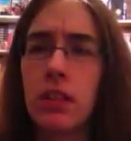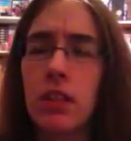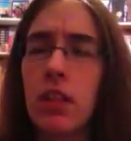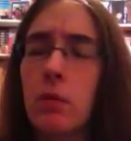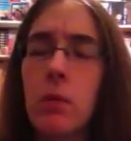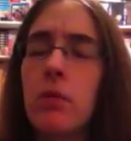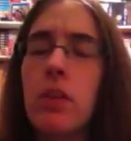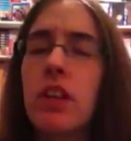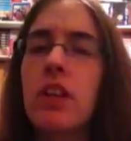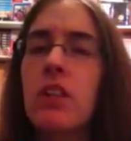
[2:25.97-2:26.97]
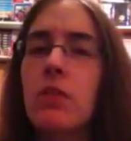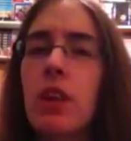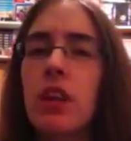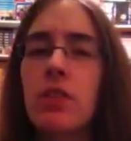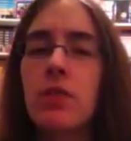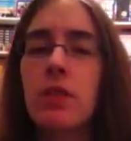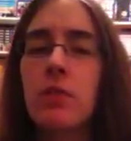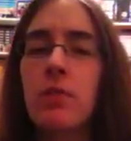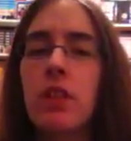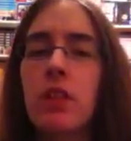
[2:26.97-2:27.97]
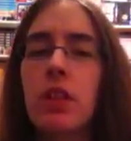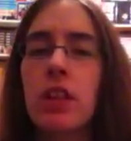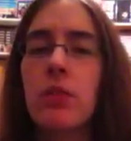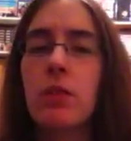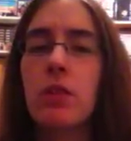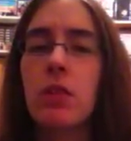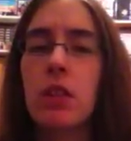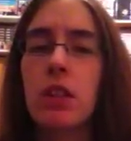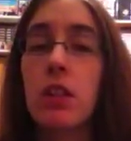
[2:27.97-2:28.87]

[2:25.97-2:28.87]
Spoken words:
I don't remember if I did a vlog or some video last week or not.